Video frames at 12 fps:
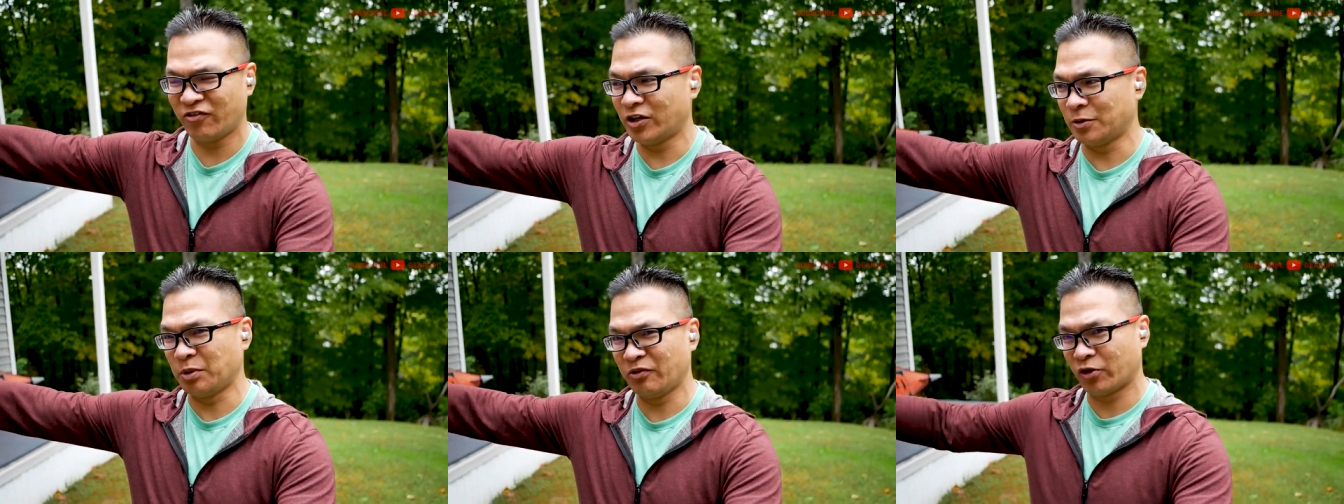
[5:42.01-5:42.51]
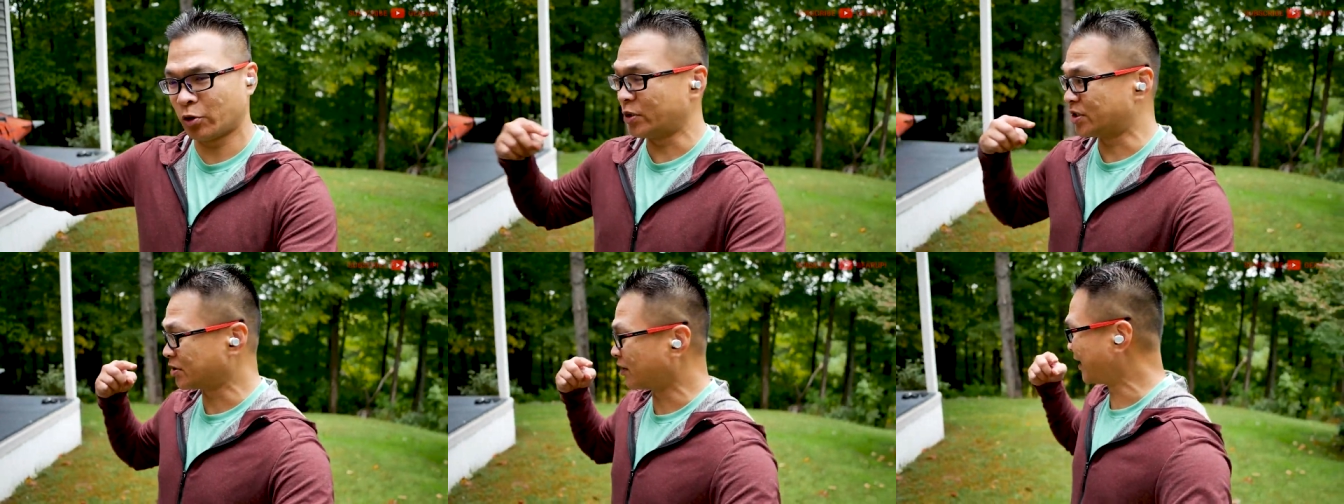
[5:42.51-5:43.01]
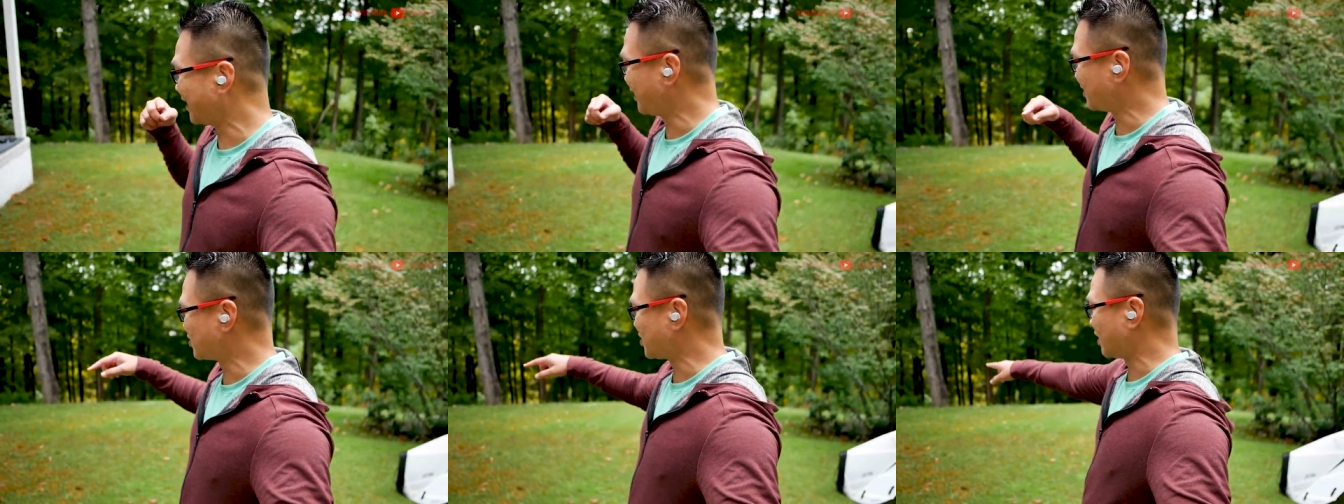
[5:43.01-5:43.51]
feet before we start
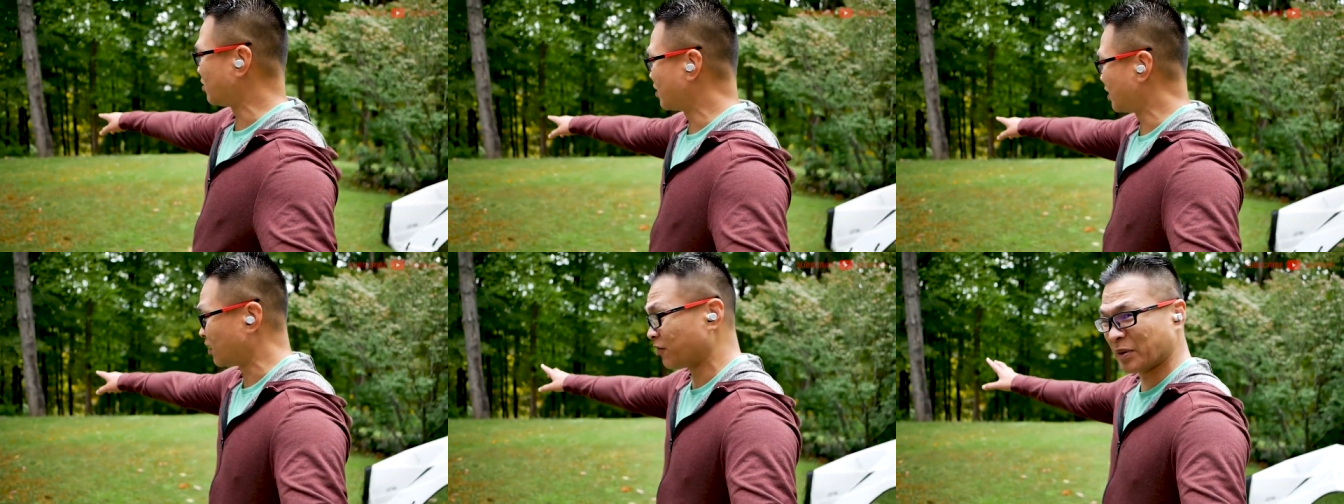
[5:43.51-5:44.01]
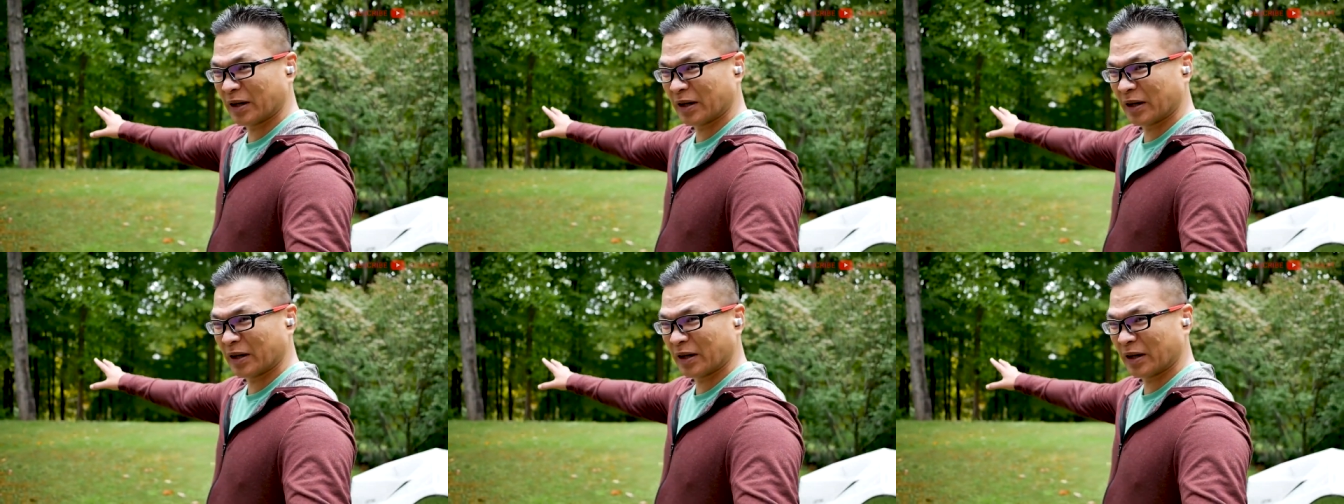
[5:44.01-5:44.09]
getting a signal cut off.